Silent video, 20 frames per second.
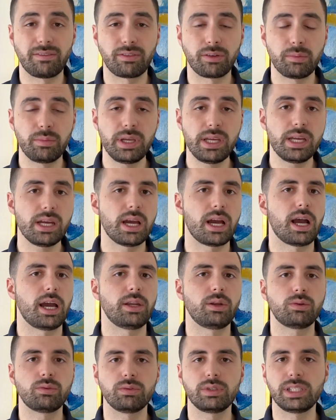for me, I
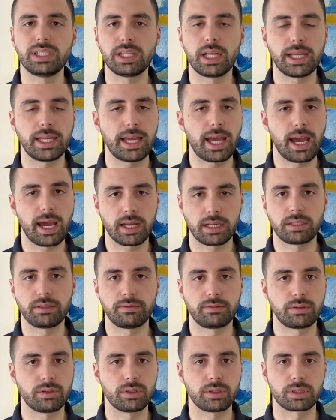don't really like active
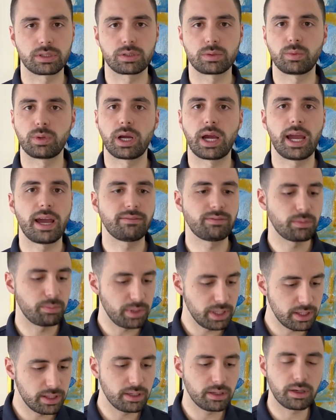cooks where I have to
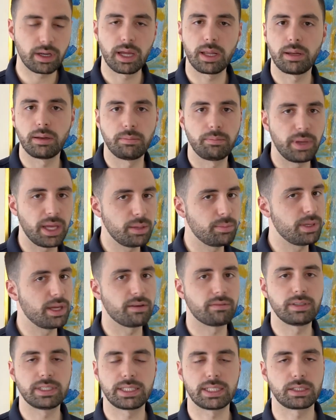be there and baby
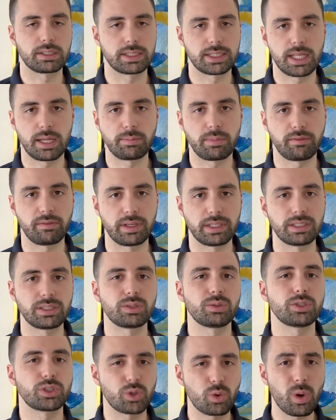every single step of it. So
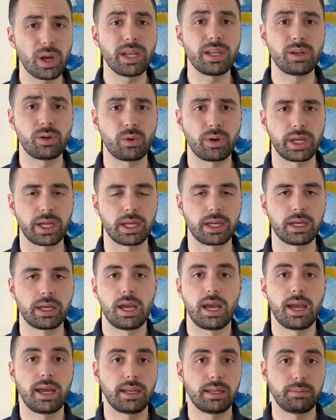it's quite annoying.
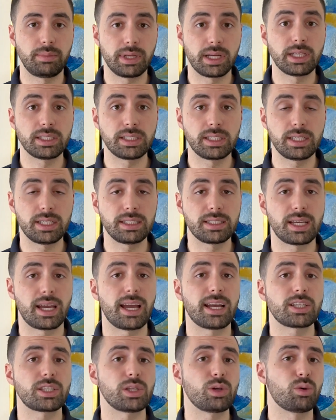And because of this, I
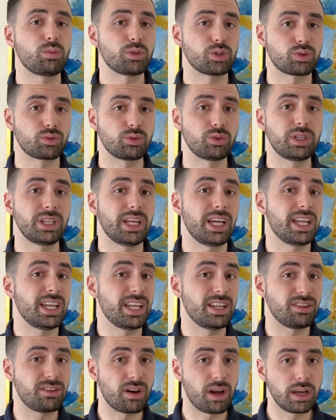actually almost ruined an
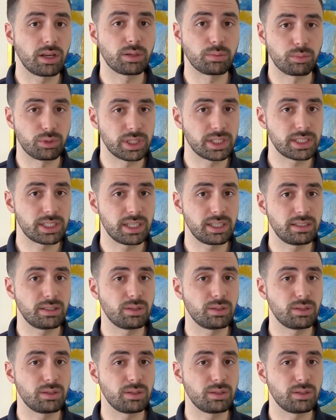entire brisket,